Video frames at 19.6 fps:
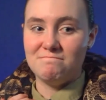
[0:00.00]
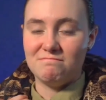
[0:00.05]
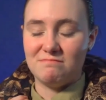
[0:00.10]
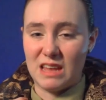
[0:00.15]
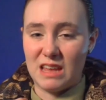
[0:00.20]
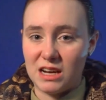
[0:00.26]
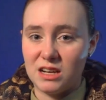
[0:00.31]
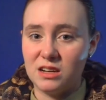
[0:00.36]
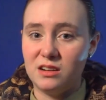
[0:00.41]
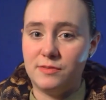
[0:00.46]

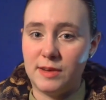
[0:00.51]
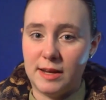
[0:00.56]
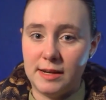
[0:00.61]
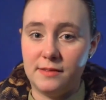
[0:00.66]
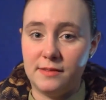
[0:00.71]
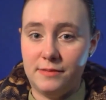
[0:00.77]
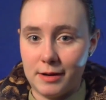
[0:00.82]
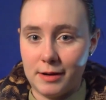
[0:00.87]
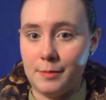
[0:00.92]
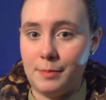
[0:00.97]
That could have
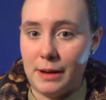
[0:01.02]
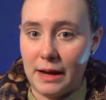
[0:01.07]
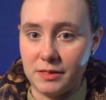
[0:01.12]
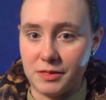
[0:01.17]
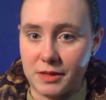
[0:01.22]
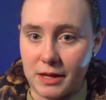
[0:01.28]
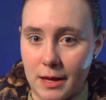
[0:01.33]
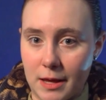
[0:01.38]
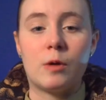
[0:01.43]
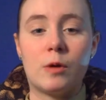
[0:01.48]
ended very
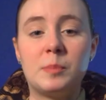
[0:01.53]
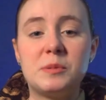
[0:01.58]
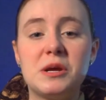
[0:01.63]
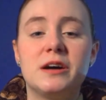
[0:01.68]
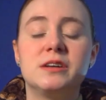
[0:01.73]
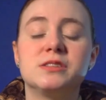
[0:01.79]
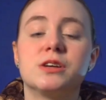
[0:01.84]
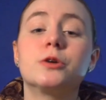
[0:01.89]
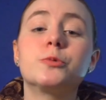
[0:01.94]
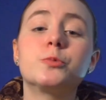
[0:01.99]
badly.
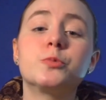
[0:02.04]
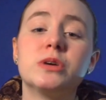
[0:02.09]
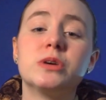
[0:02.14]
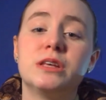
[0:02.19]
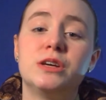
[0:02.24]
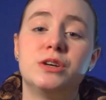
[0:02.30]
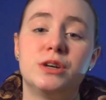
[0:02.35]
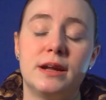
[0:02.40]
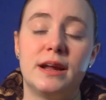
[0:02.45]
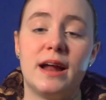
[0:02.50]
Reptiles are really
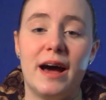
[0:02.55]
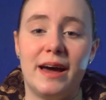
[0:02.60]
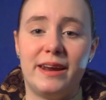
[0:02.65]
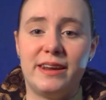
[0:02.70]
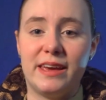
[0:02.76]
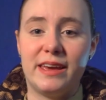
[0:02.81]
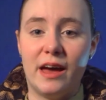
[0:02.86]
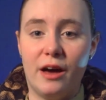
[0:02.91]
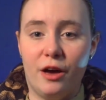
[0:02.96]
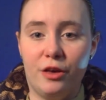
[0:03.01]
good at
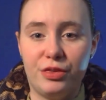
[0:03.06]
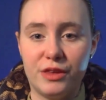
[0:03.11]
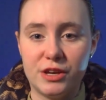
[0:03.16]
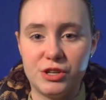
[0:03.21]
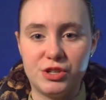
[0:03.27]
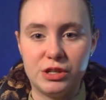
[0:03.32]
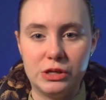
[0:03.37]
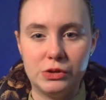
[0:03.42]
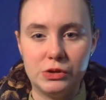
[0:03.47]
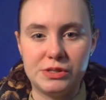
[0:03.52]
hiding health
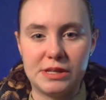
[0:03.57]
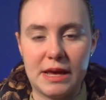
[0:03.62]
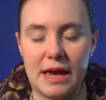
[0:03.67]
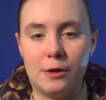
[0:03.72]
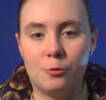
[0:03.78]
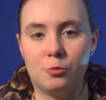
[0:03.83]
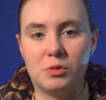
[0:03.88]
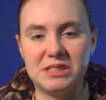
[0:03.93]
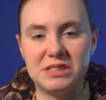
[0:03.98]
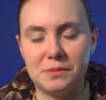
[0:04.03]
issues,
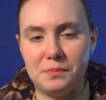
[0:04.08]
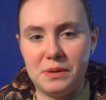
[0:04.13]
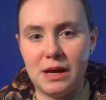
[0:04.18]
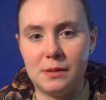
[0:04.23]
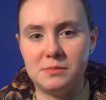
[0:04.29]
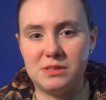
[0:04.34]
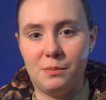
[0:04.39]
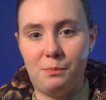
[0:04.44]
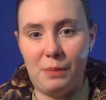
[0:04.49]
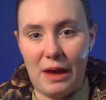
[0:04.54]
and once it
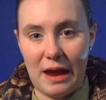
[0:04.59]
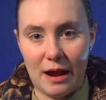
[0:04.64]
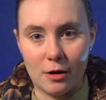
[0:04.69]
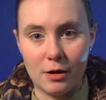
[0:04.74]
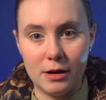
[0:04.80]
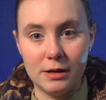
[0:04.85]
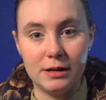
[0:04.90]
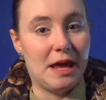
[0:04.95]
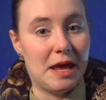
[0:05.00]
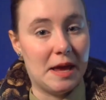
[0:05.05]
becomes
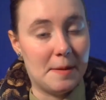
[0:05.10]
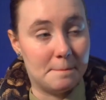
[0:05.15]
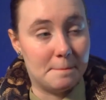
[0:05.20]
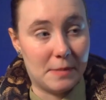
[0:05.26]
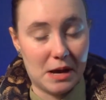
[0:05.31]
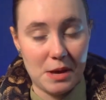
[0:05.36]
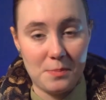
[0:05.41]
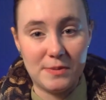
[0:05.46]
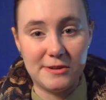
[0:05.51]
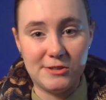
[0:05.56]
apparent, it
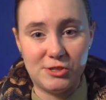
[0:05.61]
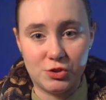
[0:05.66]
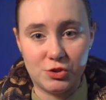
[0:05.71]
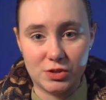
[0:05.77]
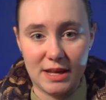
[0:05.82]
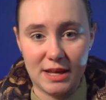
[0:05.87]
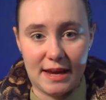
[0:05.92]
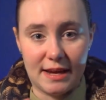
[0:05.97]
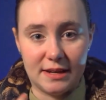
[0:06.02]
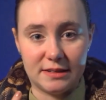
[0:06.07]
might be too
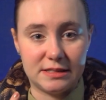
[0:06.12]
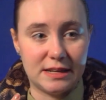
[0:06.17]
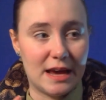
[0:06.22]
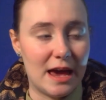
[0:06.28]
late.